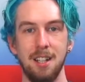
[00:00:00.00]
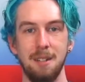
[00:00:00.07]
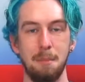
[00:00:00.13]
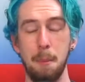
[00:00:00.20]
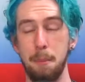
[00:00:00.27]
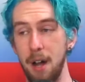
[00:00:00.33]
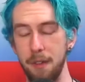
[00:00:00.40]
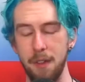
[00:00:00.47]

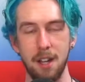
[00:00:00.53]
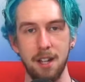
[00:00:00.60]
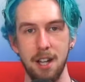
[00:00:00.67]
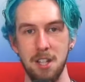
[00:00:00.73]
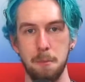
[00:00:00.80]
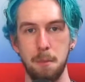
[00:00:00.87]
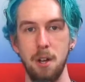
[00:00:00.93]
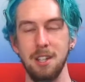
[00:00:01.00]
My brother,
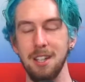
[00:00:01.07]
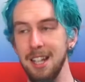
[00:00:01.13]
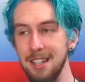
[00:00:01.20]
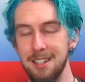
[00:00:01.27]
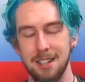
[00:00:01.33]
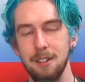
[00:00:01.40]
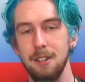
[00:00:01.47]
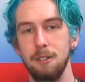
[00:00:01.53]
I suppose,
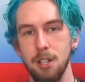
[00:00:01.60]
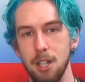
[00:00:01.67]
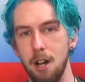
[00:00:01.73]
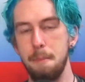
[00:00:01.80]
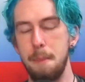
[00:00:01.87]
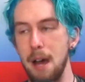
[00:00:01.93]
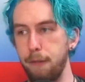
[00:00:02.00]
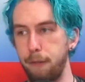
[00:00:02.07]

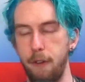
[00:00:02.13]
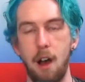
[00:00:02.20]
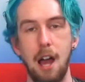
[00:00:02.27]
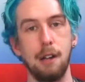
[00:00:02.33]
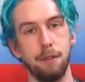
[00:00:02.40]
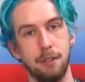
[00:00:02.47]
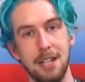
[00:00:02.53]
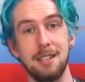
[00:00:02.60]
about
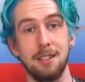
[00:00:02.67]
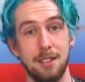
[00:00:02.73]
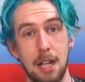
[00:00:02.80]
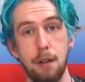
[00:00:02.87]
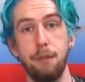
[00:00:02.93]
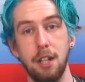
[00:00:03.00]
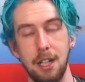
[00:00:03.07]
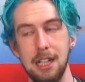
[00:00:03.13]
5,
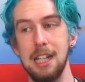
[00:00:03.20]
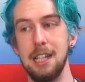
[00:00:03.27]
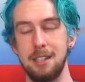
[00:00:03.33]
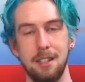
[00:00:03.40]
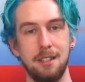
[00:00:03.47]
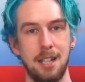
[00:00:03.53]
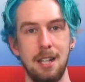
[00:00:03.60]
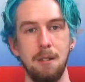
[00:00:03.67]
definitely less
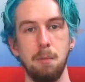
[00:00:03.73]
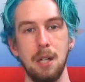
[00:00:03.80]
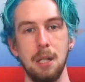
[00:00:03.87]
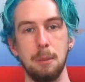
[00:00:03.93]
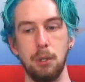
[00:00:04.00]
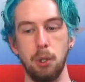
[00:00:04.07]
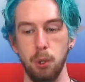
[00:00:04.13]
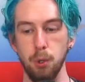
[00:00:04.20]
than 10
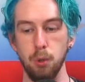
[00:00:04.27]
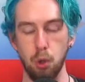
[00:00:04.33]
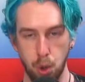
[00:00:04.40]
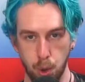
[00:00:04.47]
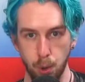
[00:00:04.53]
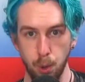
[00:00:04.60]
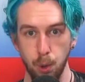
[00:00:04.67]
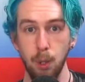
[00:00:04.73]
people who
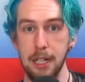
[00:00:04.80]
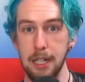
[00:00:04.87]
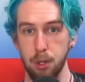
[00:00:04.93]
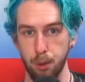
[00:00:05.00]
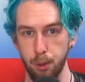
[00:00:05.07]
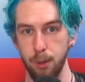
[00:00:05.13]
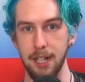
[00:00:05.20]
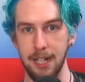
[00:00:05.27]
truly,
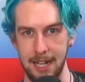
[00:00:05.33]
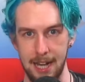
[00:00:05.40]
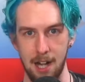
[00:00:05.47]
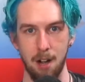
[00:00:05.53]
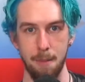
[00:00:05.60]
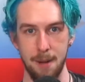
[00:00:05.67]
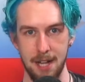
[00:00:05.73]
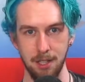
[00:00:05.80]
truly
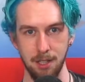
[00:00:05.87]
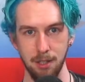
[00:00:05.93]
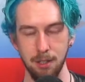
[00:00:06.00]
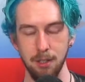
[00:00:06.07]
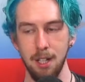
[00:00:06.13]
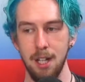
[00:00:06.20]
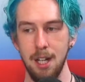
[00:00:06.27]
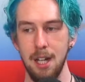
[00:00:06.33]
care about
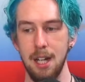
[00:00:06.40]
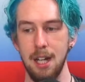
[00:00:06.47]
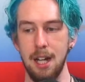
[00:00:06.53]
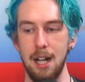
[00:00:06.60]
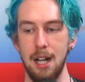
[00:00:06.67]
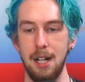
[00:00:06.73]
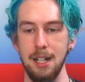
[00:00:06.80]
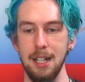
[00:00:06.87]
you
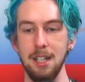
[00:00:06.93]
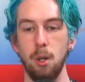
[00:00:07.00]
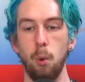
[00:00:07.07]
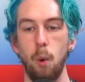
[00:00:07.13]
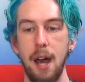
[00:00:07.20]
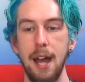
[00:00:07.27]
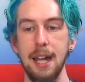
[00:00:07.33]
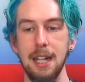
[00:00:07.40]
in a
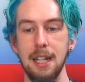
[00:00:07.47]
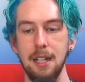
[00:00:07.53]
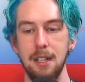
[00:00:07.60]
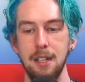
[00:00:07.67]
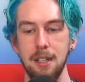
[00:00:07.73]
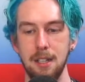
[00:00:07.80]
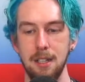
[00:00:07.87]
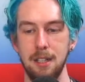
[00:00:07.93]
way
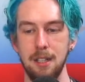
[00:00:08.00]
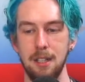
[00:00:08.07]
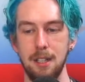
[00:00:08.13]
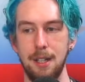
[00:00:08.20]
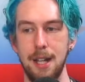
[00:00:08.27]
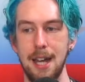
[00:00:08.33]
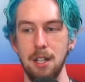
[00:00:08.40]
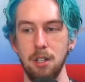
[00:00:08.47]

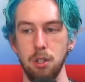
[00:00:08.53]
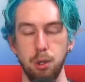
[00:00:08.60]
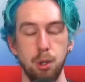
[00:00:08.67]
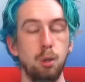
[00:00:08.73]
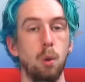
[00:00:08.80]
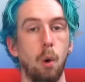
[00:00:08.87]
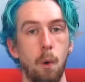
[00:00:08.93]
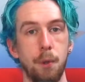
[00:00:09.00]
that
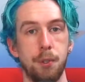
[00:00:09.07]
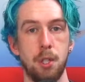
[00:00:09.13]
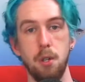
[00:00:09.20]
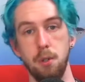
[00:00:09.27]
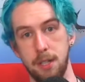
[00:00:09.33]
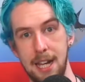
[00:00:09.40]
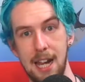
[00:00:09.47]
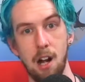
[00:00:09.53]
you
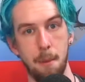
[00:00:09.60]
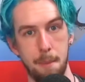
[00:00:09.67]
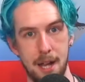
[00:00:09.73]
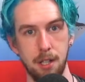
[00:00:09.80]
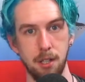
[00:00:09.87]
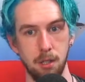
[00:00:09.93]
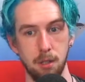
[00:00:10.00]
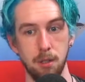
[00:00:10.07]
also care
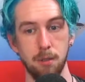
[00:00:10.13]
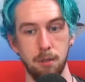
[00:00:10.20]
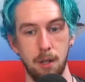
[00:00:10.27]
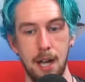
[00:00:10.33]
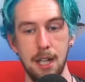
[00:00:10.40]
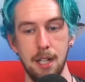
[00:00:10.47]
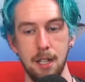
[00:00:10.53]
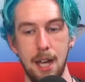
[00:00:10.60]
about you,
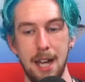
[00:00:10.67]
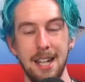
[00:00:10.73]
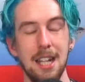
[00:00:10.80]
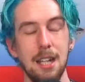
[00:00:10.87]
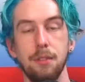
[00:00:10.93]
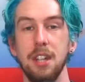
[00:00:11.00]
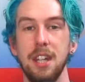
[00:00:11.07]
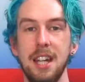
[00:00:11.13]
right? And
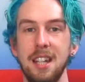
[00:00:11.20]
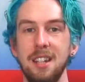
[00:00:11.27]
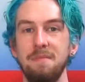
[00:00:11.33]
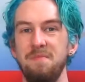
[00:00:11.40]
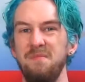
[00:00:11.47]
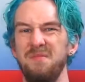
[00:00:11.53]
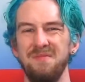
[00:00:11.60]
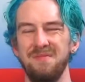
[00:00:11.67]
even
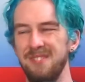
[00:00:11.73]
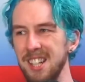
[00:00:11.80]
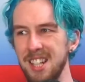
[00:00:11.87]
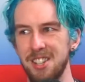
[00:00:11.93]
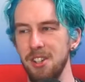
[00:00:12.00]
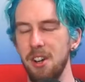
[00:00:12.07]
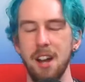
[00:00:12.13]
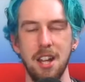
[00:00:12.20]
then,
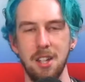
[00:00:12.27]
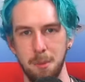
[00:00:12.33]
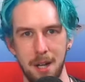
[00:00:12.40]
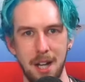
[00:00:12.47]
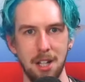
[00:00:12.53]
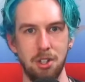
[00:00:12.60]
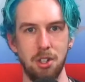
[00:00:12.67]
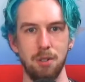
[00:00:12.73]
it's not as
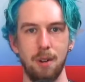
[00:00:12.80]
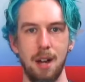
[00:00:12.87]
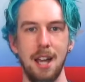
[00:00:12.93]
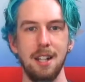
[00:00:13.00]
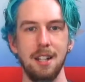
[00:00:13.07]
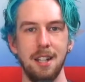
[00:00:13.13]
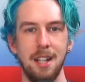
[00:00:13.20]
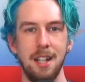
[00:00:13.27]
much,
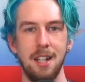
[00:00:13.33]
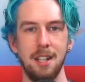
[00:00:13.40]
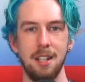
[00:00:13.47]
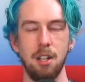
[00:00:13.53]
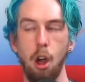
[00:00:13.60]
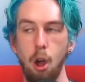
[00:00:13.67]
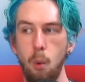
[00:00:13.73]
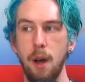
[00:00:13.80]
right?
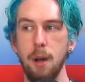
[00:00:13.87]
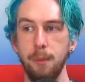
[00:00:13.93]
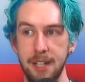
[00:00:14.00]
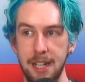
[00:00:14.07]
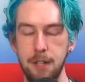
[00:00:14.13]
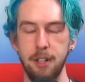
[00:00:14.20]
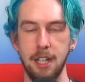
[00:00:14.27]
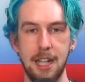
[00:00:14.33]
No one
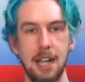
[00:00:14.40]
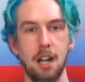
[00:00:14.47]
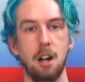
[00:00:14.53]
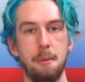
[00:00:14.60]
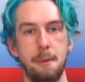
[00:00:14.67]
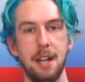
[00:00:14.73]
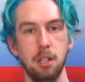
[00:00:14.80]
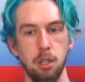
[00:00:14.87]
will ever care
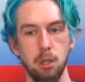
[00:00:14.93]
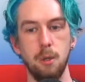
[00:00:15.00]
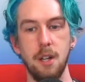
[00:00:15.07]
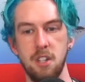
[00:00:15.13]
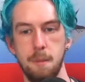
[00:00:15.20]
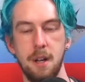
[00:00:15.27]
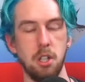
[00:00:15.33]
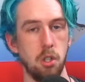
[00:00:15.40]
about you
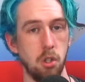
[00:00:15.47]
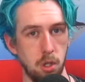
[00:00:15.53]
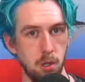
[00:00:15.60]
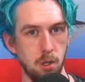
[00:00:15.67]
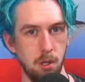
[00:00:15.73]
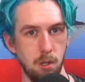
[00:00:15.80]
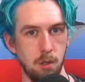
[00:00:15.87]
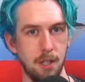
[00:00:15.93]
as much as
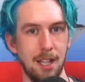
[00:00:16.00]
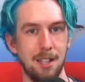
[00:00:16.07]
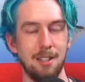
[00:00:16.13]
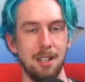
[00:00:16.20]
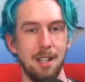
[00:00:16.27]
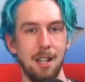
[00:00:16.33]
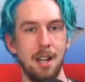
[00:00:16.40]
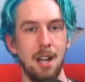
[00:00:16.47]
you do. It's
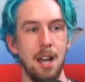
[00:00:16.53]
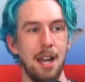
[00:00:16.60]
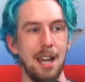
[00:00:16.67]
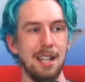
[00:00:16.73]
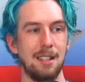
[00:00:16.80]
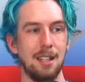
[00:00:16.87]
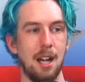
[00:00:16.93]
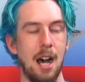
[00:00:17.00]
a
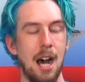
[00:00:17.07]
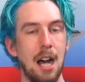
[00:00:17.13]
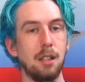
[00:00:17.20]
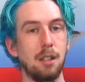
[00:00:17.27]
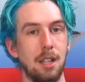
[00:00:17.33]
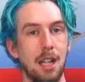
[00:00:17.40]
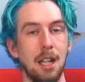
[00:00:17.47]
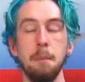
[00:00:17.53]

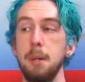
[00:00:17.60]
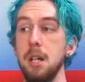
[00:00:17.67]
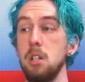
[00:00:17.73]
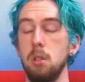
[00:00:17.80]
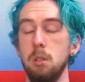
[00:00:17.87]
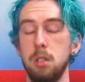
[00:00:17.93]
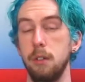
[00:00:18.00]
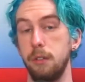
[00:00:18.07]
hard thing, but
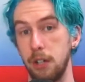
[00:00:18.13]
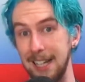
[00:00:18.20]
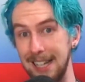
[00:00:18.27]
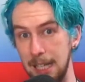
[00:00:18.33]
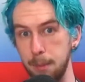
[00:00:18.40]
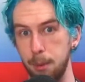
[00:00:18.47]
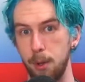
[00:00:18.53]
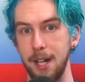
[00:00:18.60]
it's also a very
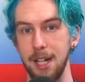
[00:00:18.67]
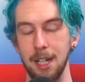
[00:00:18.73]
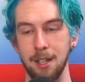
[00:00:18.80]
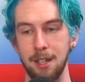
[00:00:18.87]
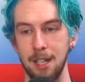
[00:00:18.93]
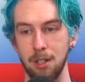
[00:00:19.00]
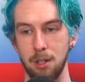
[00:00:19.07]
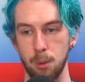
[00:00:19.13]
liberating
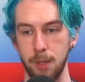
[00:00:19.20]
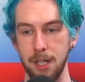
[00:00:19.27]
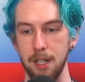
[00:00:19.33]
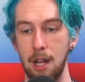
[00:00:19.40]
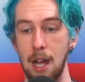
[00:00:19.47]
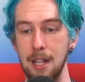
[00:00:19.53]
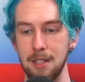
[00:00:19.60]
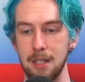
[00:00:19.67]
thing to
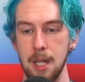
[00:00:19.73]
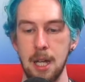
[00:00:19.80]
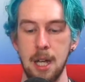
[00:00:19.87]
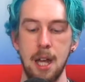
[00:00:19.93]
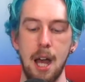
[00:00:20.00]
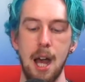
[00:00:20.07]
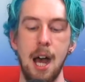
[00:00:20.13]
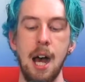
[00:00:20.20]
realize.
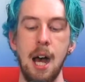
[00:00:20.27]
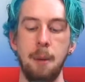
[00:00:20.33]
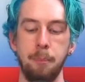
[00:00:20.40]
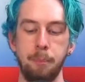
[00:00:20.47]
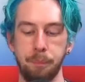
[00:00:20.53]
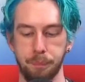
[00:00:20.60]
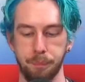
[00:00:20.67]
And